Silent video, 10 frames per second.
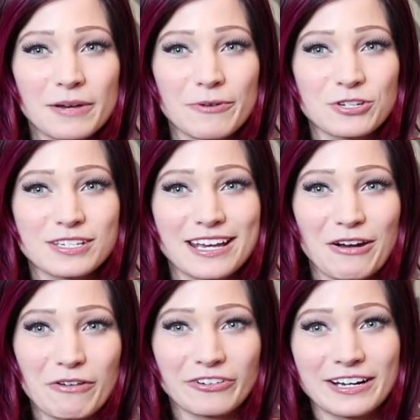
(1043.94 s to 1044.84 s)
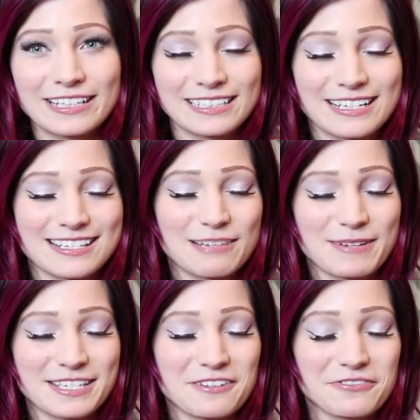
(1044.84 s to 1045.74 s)
but I was just kind of over it and I just
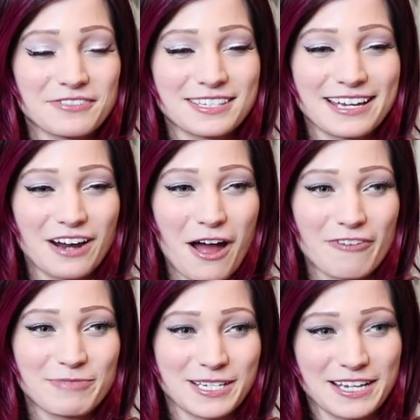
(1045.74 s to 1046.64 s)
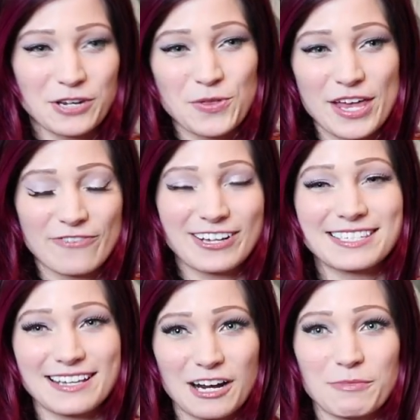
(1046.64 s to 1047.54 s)
let myself slide off because I knew that if I
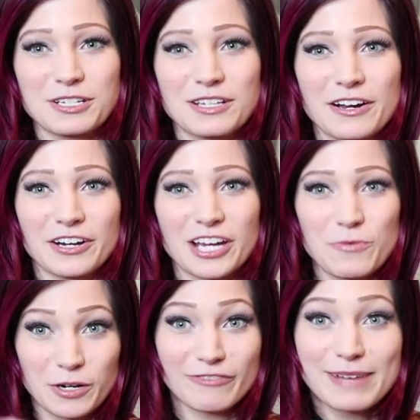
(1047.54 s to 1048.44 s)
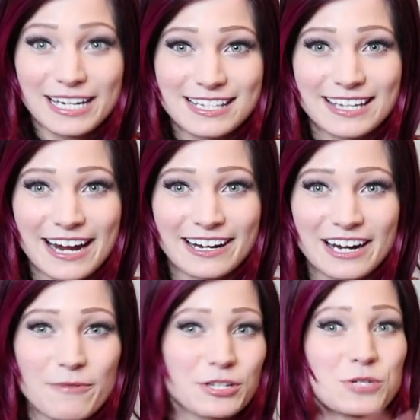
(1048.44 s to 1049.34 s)
stayed on much longer, he would have made it
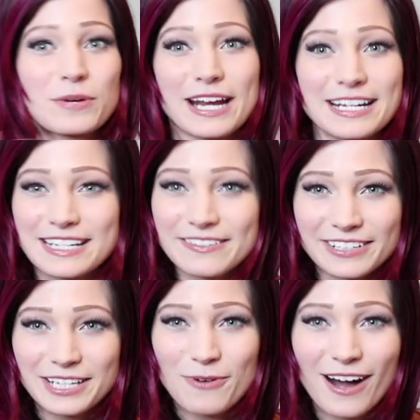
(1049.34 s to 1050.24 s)
scary, which is what I didn't really